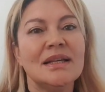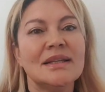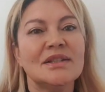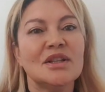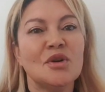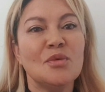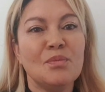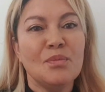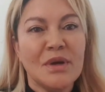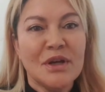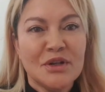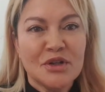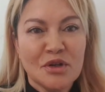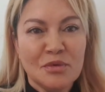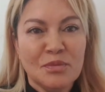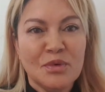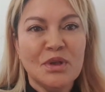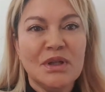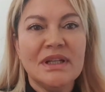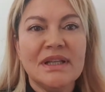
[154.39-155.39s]
So
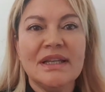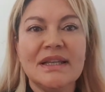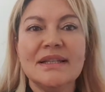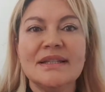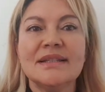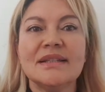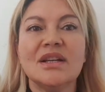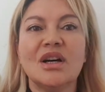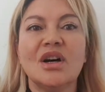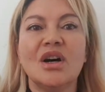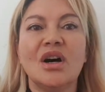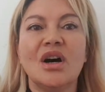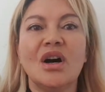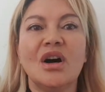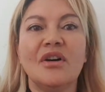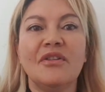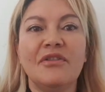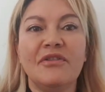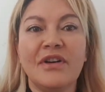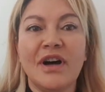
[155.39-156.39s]
Metro Police
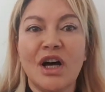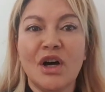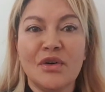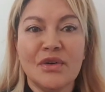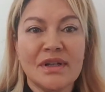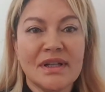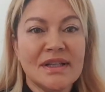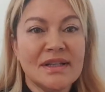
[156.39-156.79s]
are found